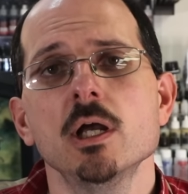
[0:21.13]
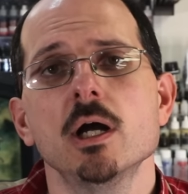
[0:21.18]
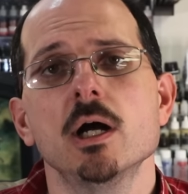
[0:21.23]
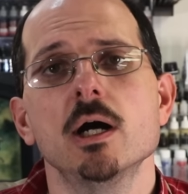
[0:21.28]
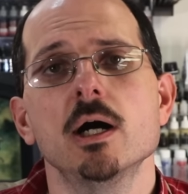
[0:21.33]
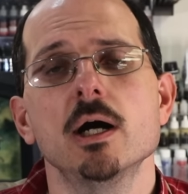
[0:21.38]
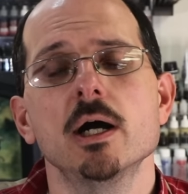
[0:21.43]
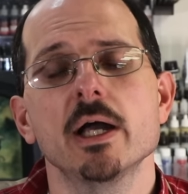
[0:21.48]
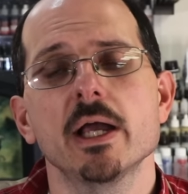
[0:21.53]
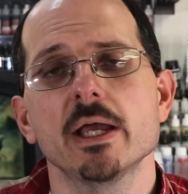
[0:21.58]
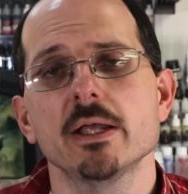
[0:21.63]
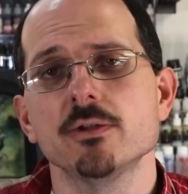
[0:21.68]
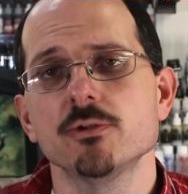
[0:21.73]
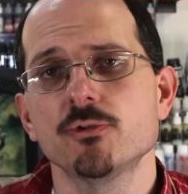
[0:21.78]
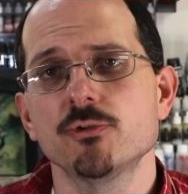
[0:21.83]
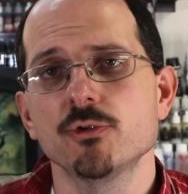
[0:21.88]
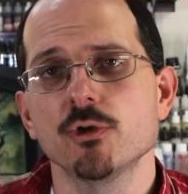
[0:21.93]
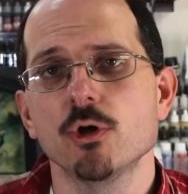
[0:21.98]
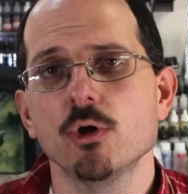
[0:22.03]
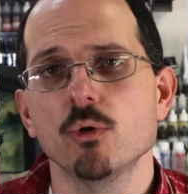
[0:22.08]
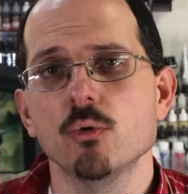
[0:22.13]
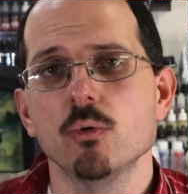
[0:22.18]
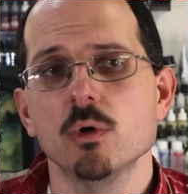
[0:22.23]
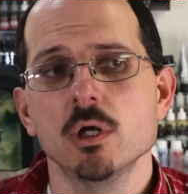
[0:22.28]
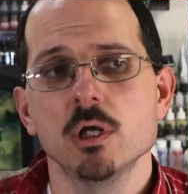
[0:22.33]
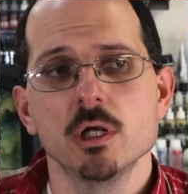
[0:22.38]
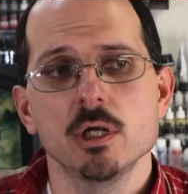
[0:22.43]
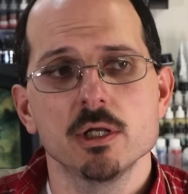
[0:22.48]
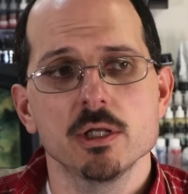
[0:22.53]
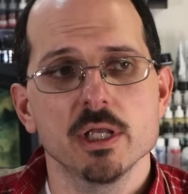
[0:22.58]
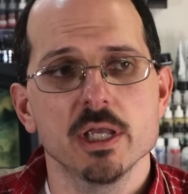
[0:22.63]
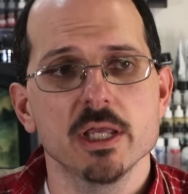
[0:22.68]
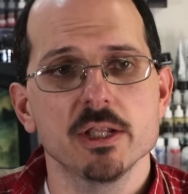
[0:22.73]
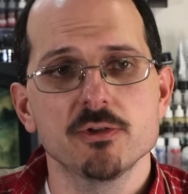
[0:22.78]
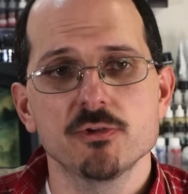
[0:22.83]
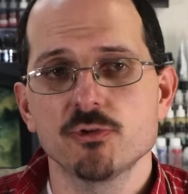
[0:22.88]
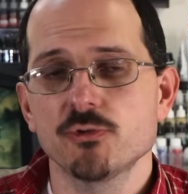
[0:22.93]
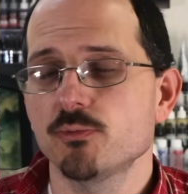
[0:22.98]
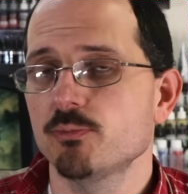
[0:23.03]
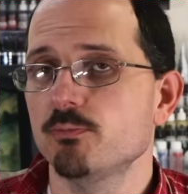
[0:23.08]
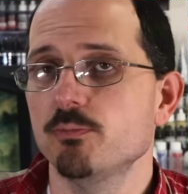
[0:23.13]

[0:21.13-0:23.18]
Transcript: uh, and so it